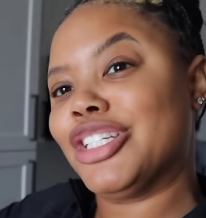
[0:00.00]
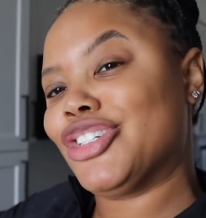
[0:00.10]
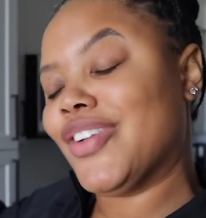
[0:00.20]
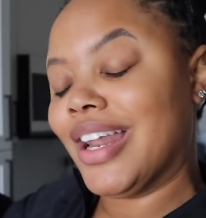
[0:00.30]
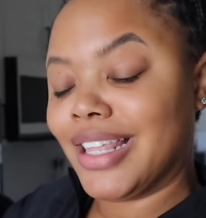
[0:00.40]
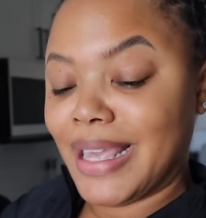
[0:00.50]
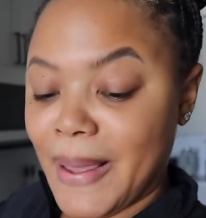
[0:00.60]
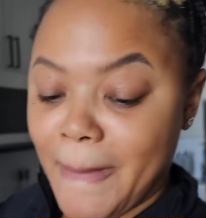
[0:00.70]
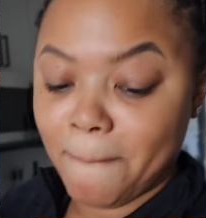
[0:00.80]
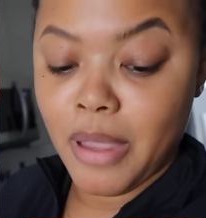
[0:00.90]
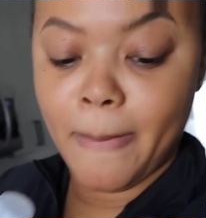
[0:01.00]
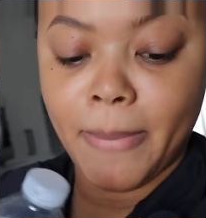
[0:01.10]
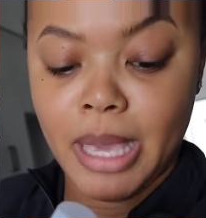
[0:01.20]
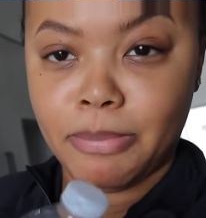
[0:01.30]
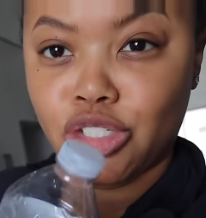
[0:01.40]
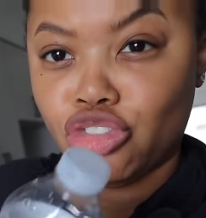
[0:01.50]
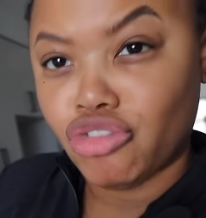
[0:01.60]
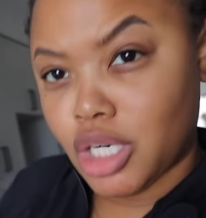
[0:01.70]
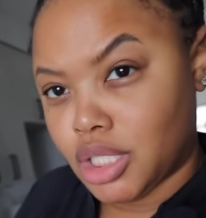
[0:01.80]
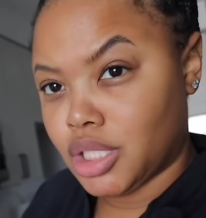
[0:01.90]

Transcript: Trying to get my paper straight.